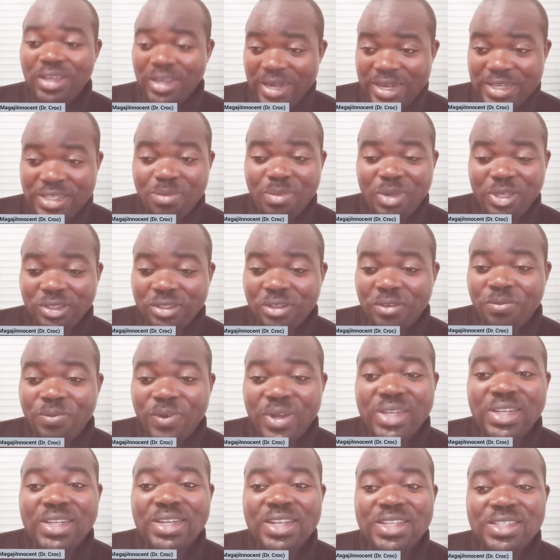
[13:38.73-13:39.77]
As a matter of
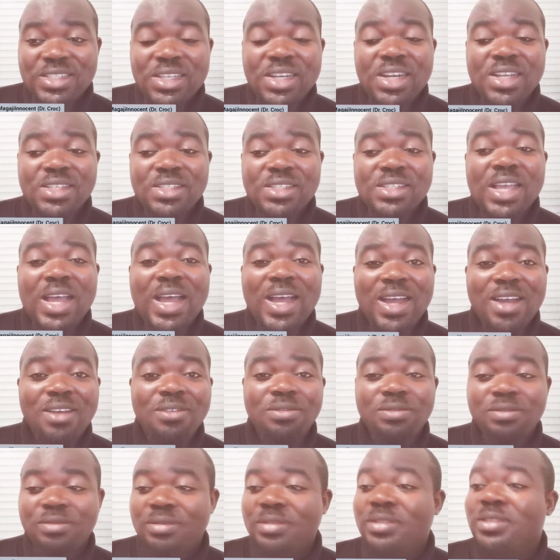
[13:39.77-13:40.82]
fact, the Nigerians
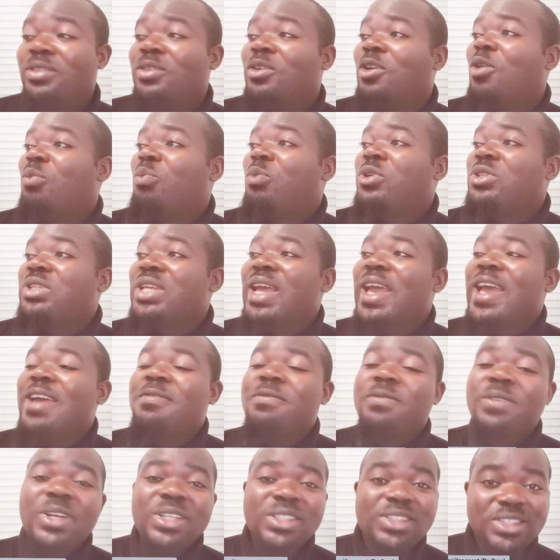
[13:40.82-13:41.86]
have almost
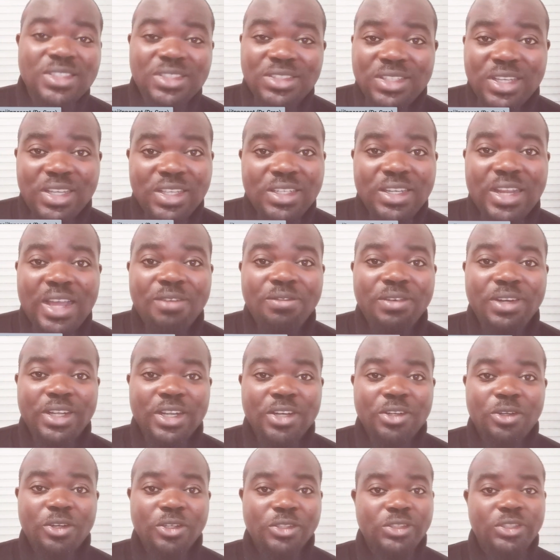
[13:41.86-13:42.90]
every DJ in
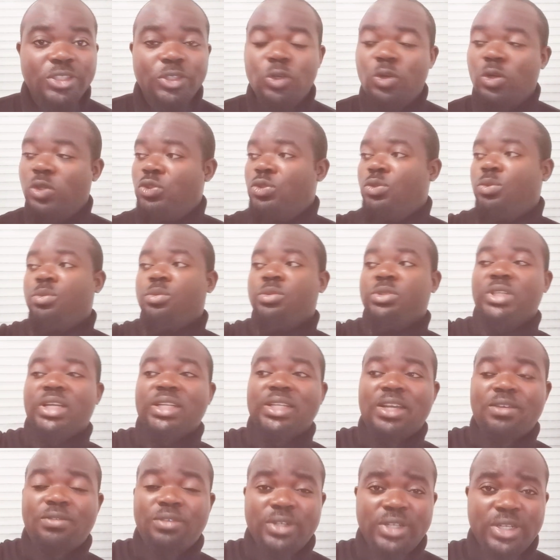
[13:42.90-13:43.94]
African country. Go to
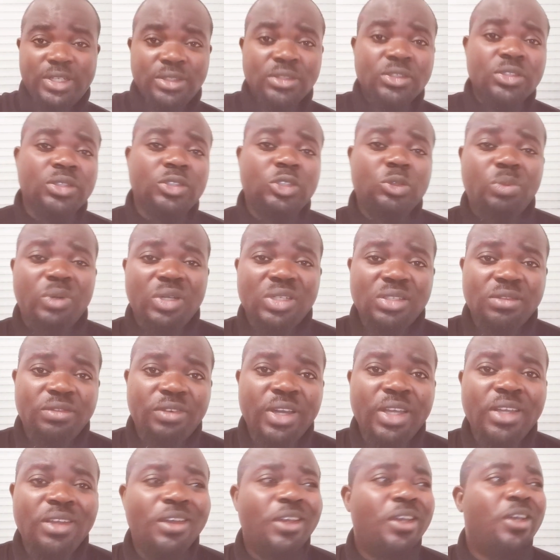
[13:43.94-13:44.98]
South African
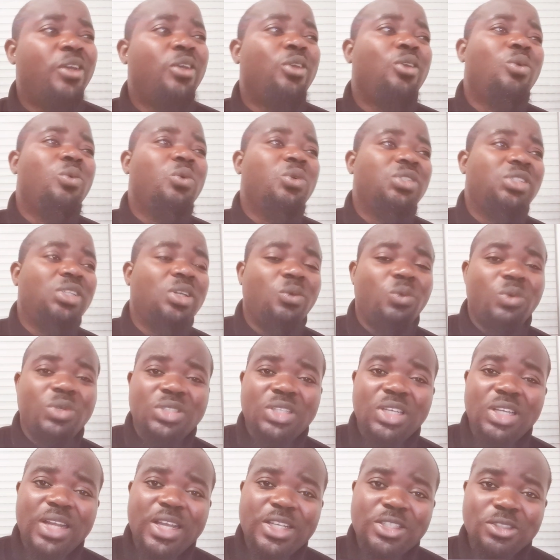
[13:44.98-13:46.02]
Spotify. You will see
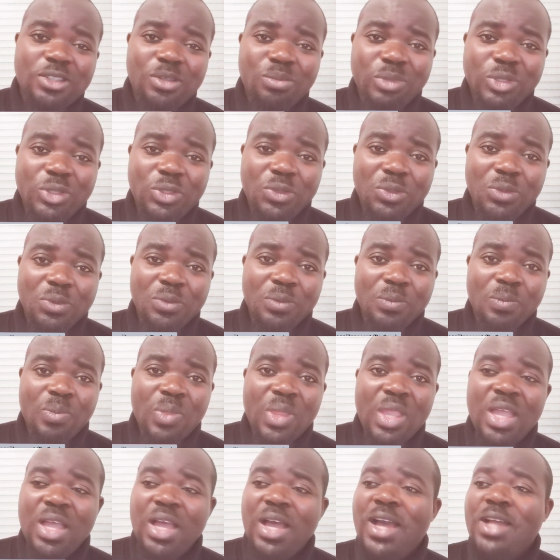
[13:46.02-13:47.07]
Whiskey that's number 2.
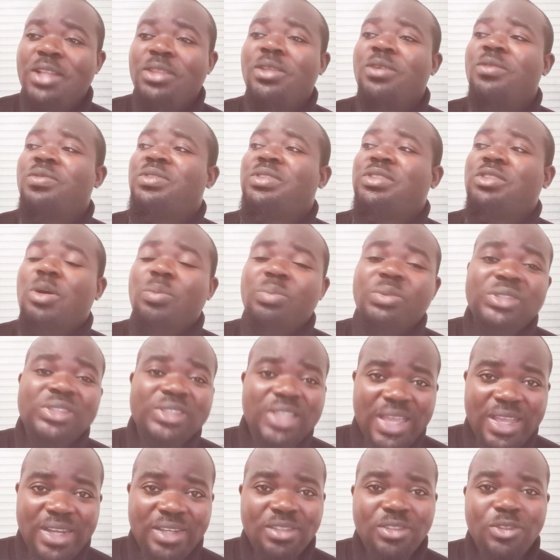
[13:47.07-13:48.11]
Out of
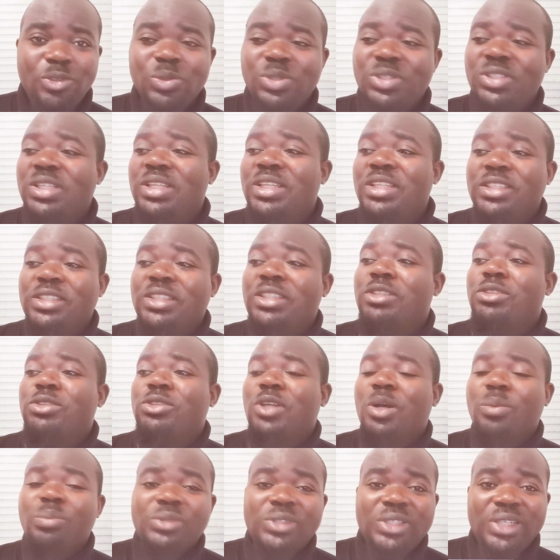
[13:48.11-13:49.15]
top 10, you see the
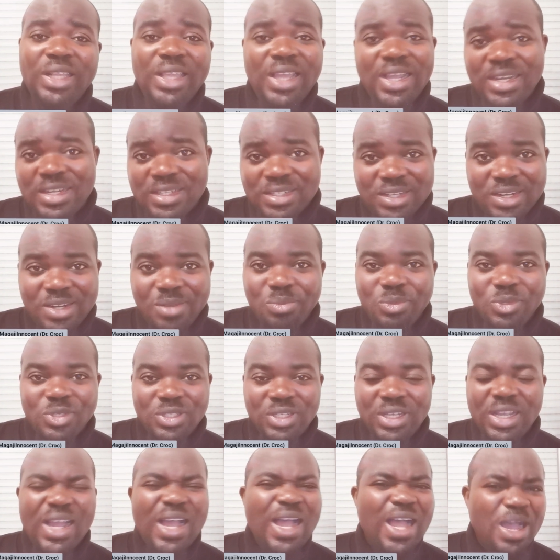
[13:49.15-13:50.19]
top 3 are Nigerian
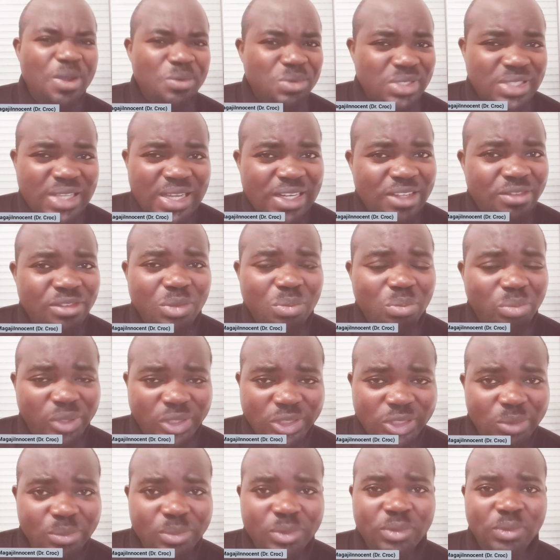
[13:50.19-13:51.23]
music. How is that even
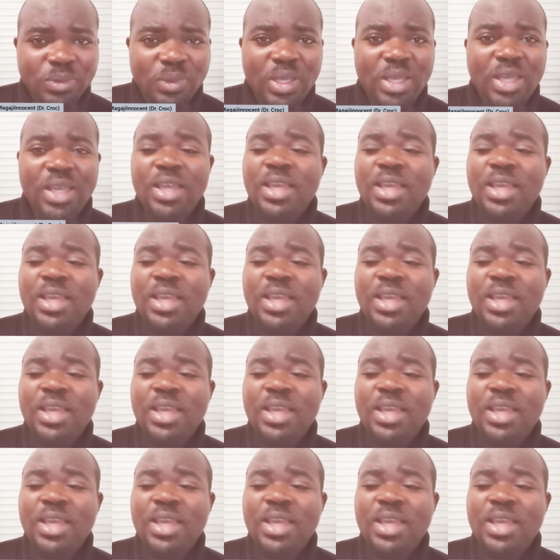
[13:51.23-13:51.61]
possible?